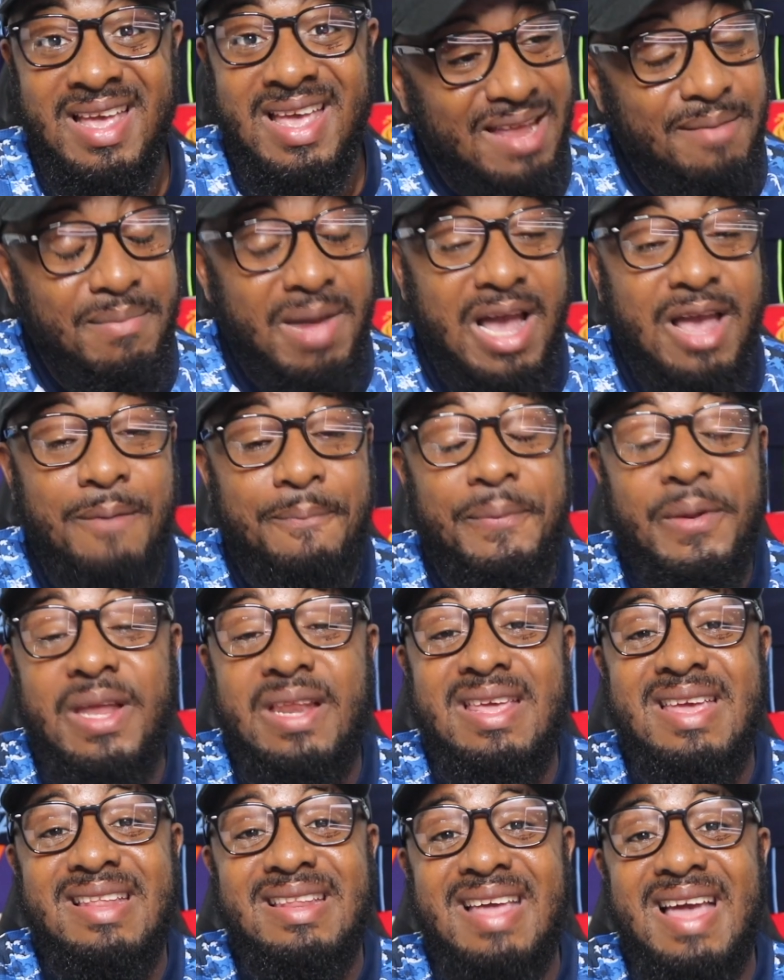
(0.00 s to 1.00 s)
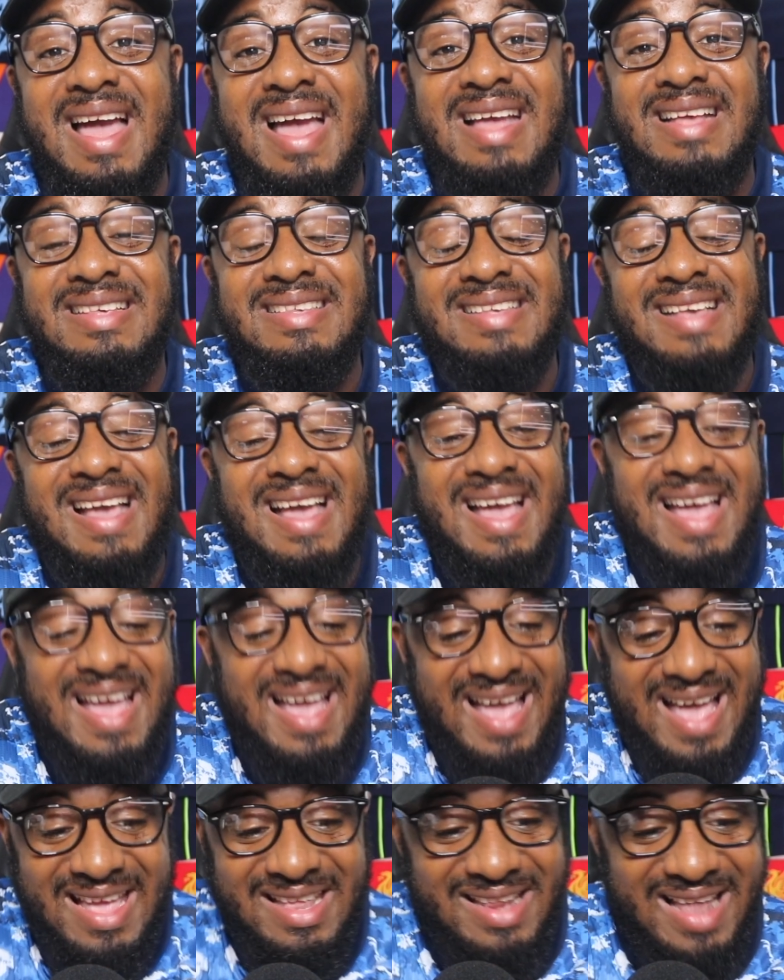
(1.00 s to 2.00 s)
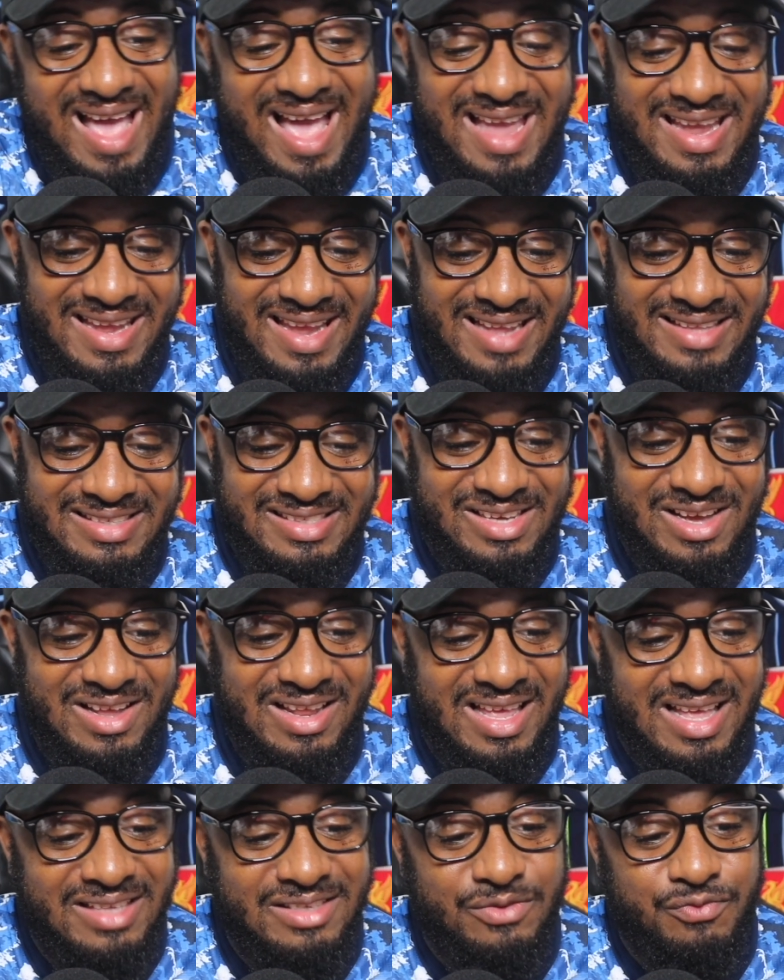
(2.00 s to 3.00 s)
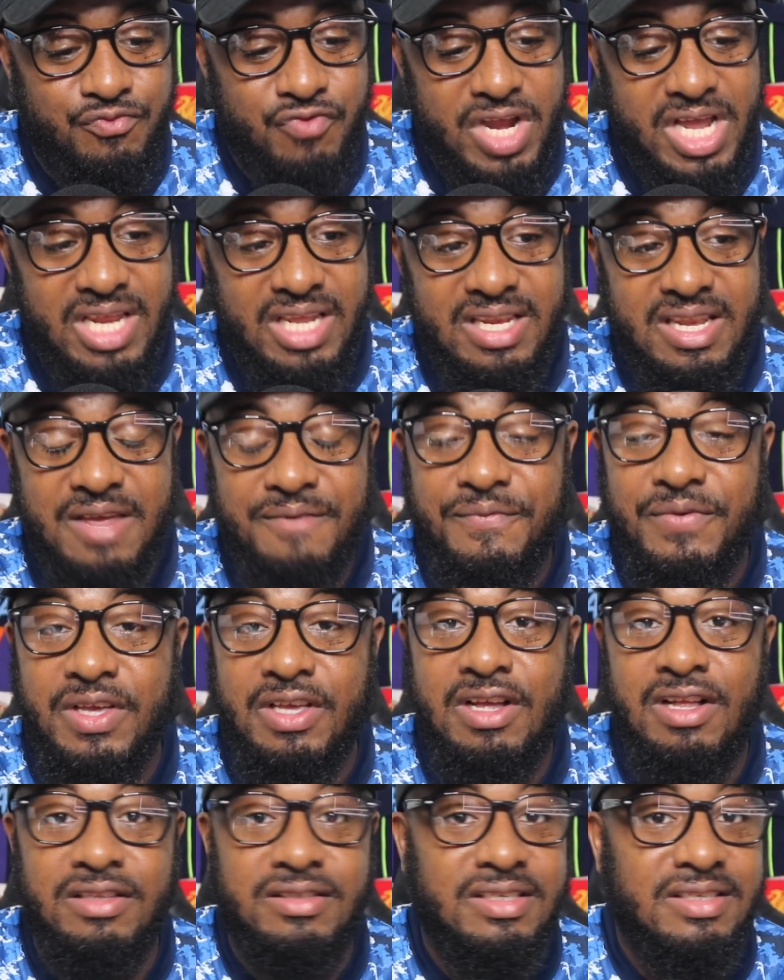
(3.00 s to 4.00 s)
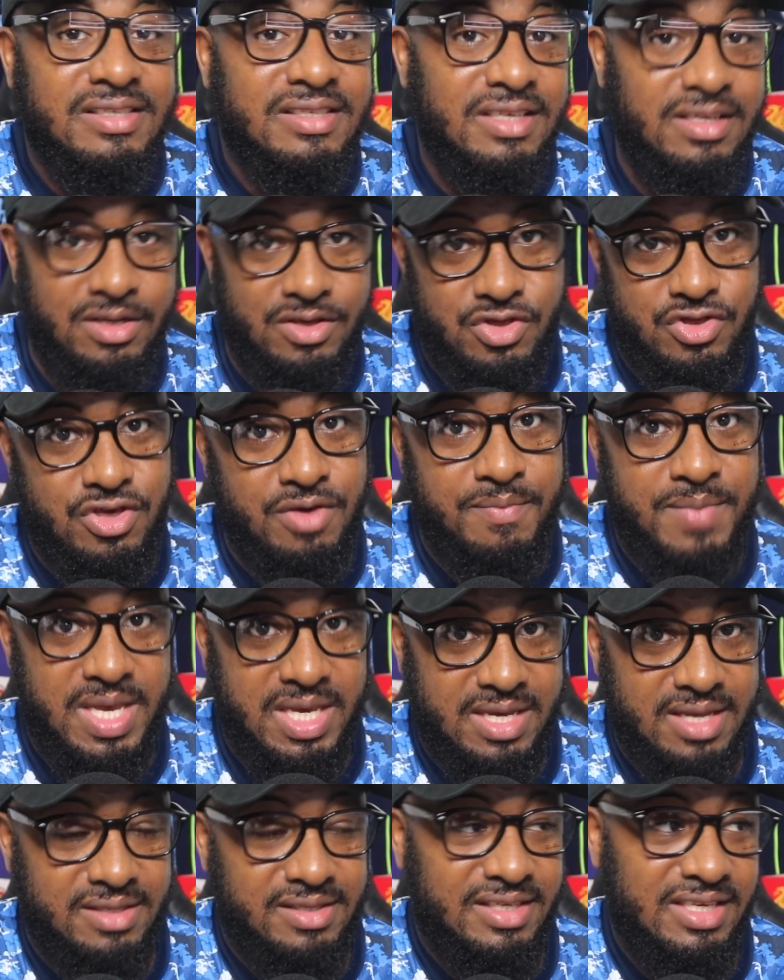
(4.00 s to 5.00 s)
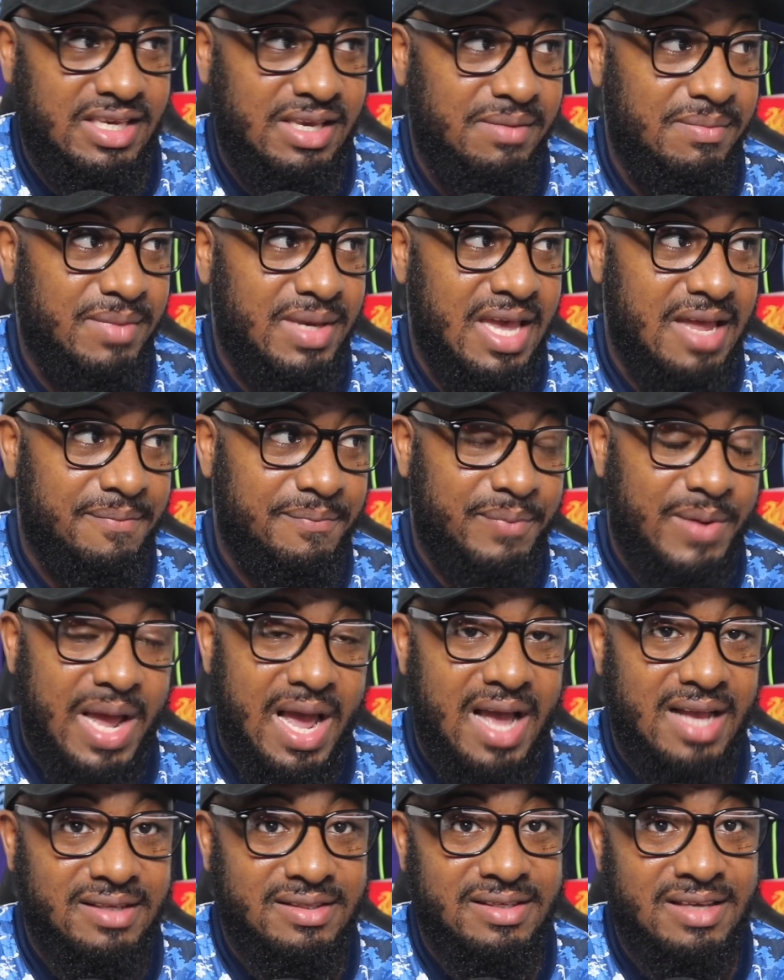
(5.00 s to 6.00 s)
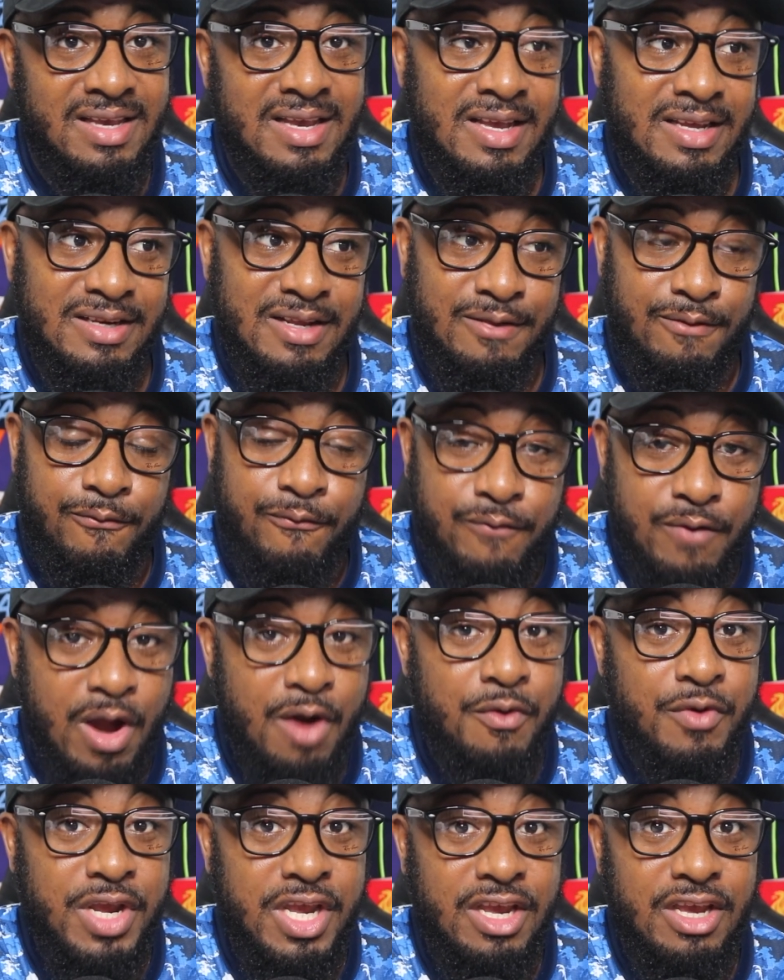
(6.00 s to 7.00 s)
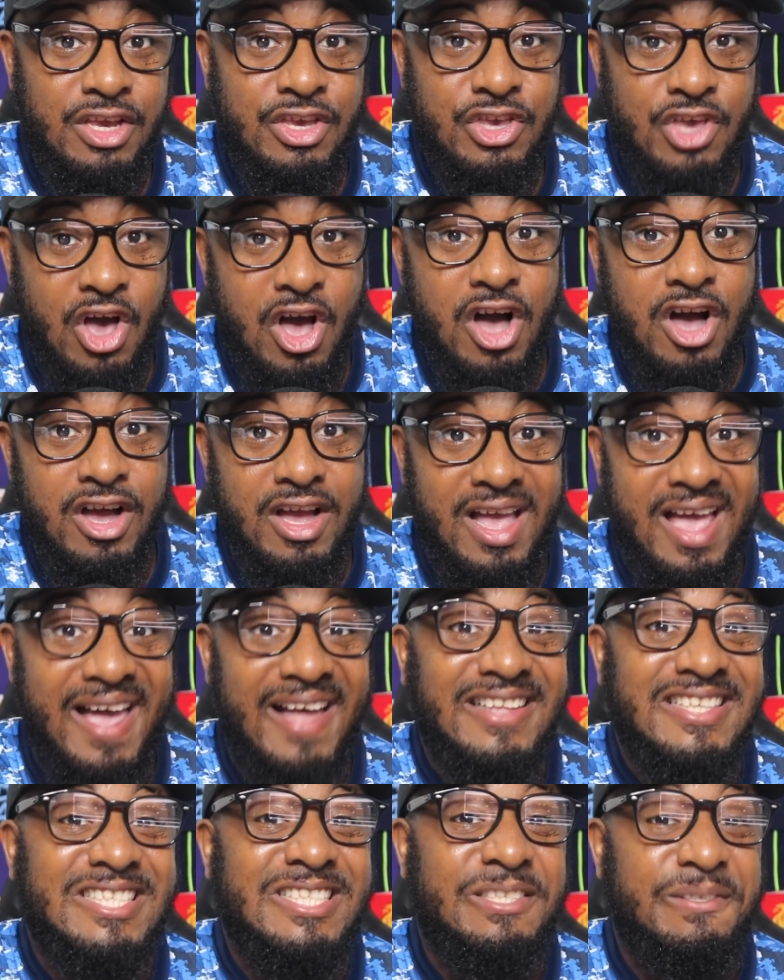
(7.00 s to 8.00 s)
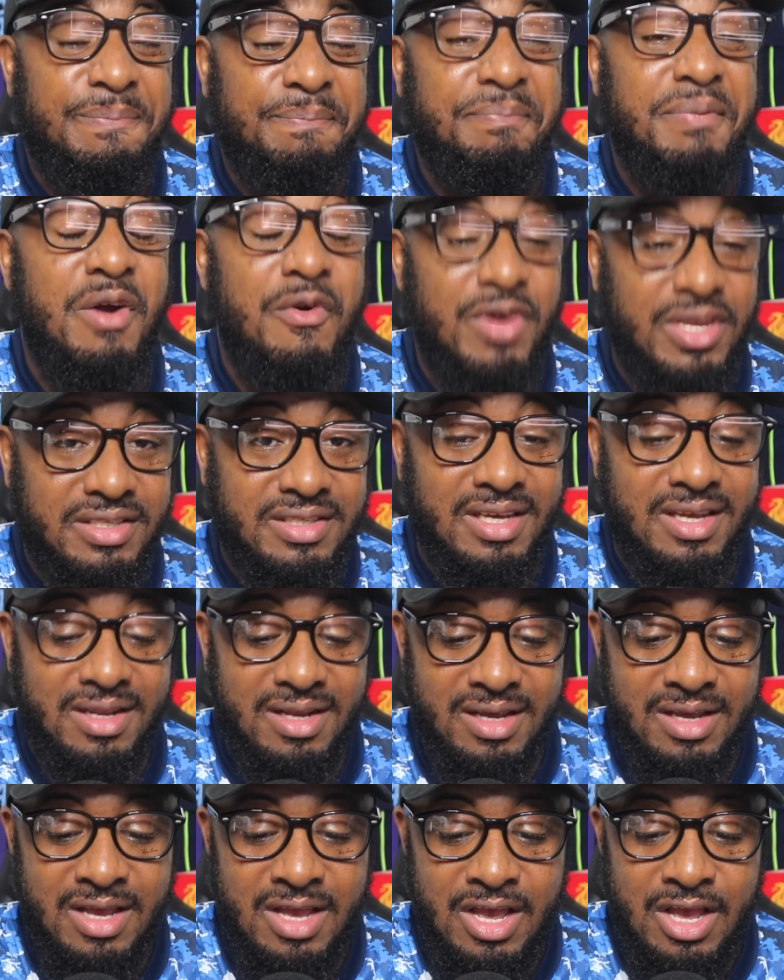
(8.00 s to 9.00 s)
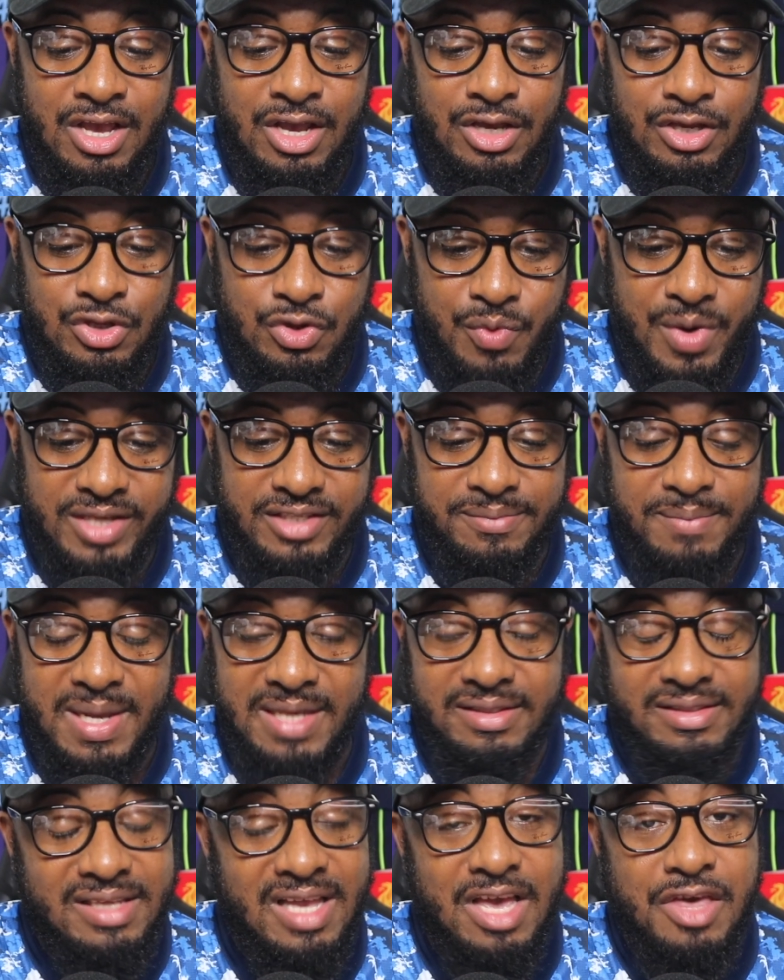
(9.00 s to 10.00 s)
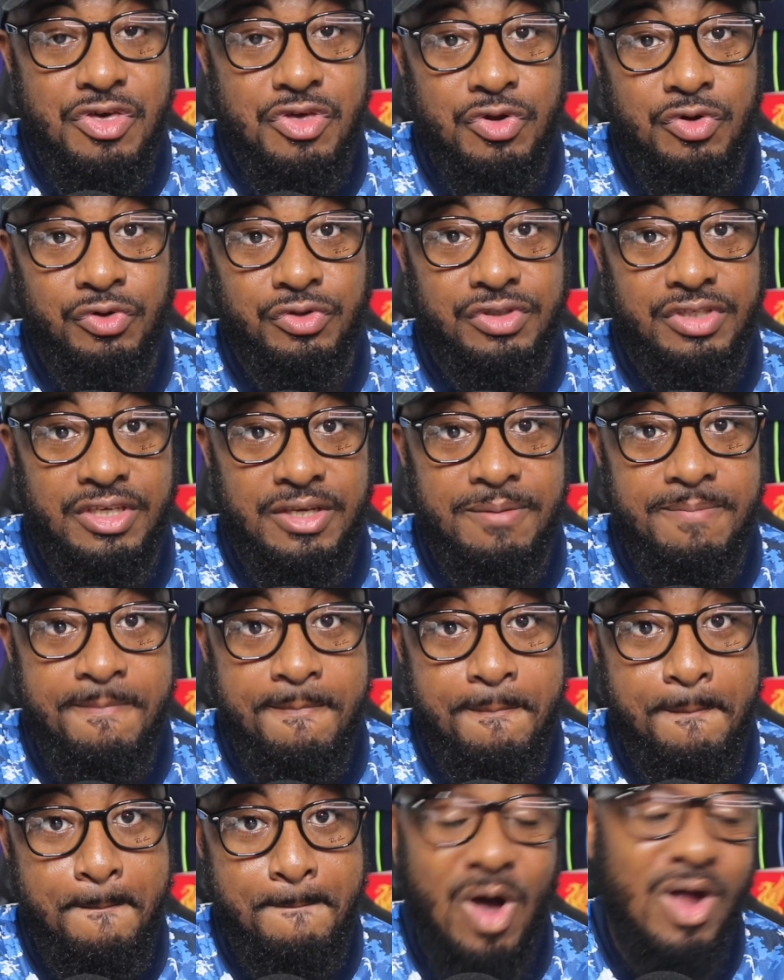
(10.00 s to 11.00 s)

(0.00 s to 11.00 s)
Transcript: In my opinion, guys, I, I, it's, got, it's really difficult to see this Jamaica team get past this very young and spirited U S men's national team,